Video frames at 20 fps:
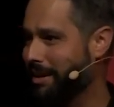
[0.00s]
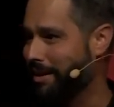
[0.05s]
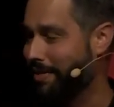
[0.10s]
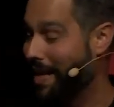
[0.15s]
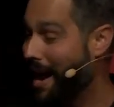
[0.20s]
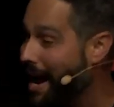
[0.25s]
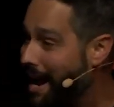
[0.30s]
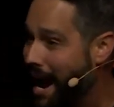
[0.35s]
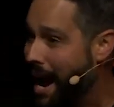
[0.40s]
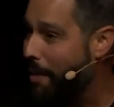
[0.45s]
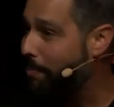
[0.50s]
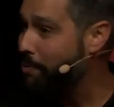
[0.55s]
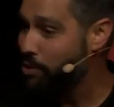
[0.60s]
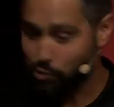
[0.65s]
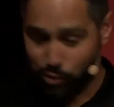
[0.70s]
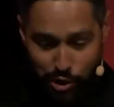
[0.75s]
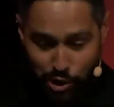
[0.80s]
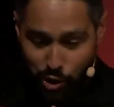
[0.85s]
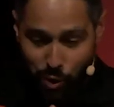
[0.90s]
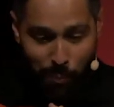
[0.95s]
That happens
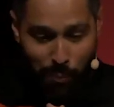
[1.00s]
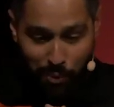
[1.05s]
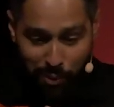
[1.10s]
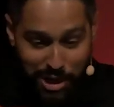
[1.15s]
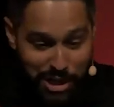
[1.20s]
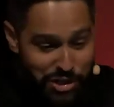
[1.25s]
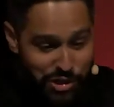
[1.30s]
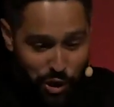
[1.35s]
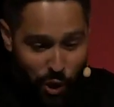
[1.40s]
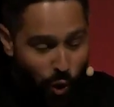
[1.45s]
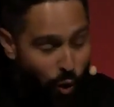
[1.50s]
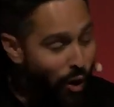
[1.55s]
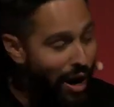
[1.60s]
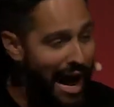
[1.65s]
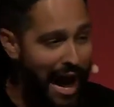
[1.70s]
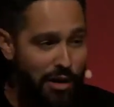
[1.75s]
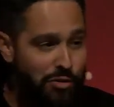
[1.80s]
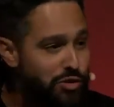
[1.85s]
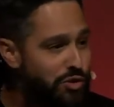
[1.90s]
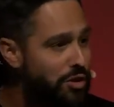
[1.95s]
when you don't preach the whole
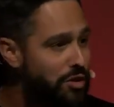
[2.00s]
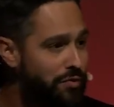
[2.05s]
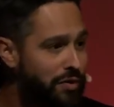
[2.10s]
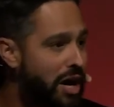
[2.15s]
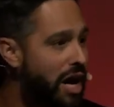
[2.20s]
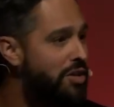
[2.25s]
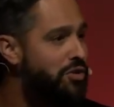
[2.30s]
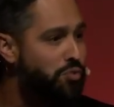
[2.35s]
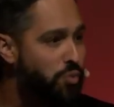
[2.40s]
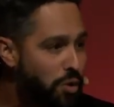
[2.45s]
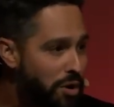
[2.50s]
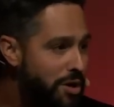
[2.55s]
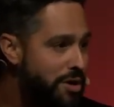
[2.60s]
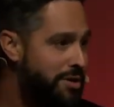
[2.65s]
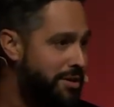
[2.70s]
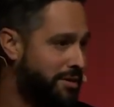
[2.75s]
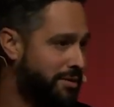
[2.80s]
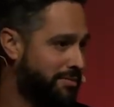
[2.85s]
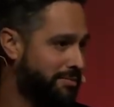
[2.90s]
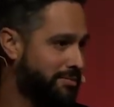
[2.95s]
counsel of God's
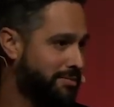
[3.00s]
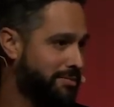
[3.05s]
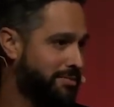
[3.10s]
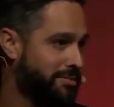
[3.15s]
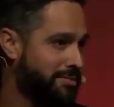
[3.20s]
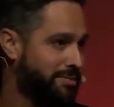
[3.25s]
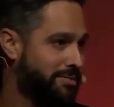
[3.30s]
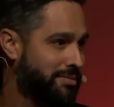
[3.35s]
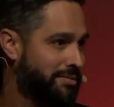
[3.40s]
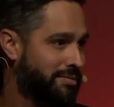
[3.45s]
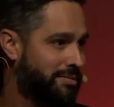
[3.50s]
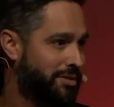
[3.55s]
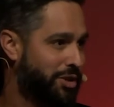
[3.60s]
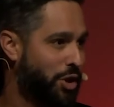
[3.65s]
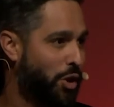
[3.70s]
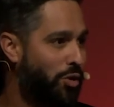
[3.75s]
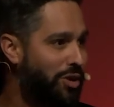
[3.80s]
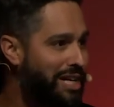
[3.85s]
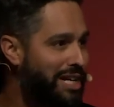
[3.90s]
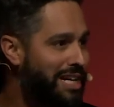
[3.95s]
word.
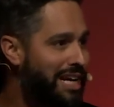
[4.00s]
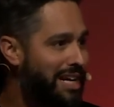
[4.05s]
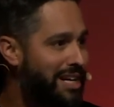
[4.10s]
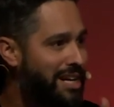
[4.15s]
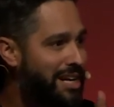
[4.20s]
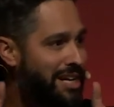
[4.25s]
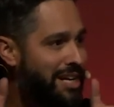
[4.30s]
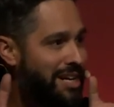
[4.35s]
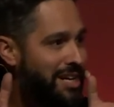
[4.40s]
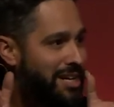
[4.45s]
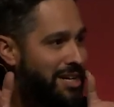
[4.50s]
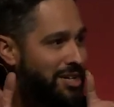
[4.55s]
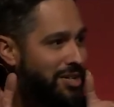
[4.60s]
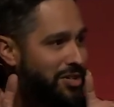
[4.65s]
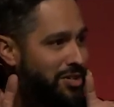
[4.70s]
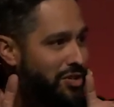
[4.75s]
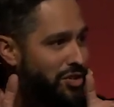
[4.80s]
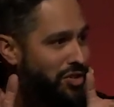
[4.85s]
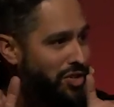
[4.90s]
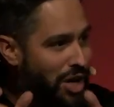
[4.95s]
You only get
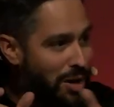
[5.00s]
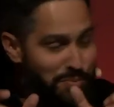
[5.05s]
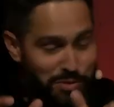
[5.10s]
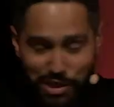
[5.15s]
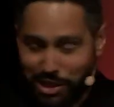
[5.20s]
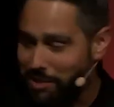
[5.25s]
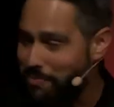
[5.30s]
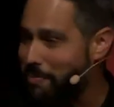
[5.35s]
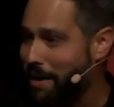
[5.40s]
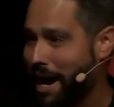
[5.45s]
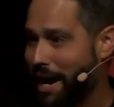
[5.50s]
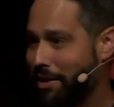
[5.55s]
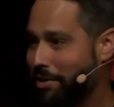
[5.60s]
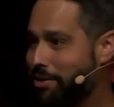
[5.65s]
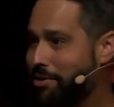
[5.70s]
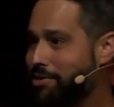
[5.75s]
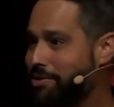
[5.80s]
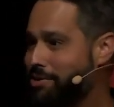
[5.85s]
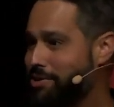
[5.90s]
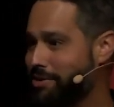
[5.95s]
subject
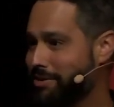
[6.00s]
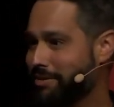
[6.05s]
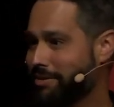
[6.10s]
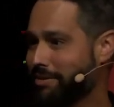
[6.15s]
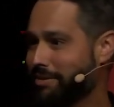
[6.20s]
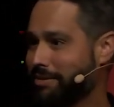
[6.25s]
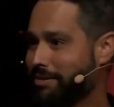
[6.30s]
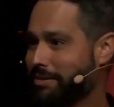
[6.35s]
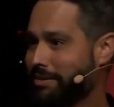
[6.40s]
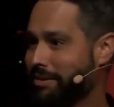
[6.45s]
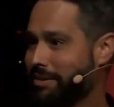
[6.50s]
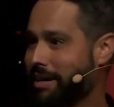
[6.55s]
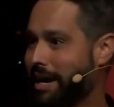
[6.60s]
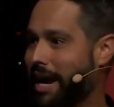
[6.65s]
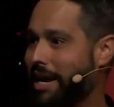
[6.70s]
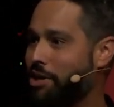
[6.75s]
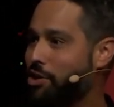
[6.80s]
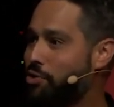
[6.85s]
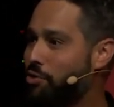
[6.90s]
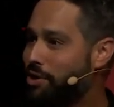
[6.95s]
matters,
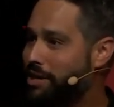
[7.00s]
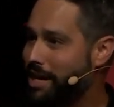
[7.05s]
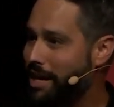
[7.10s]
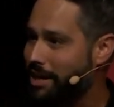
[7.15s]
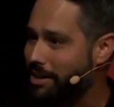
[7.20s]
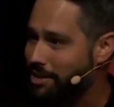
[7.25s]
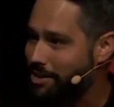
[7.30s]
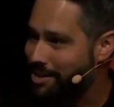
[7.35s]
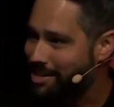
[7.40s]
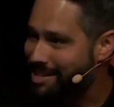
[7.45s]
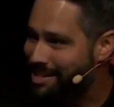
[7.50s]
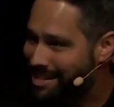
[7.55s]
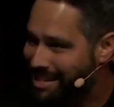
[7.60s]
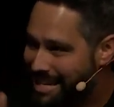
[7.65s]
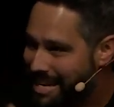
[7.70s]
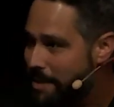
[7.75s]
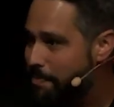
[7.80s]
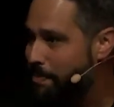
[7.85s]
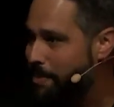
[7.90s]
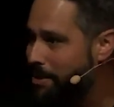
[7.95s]
and you get
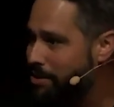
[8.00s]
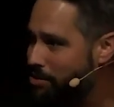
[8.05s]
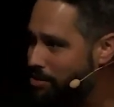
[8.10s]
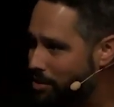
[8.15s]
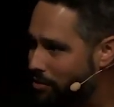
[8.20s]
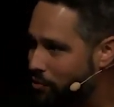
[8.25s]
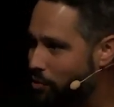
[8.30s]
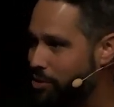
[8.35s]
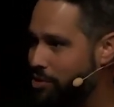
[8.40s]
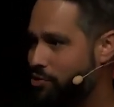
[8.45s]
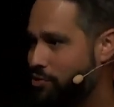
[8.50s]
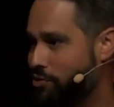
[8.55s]
snippets of what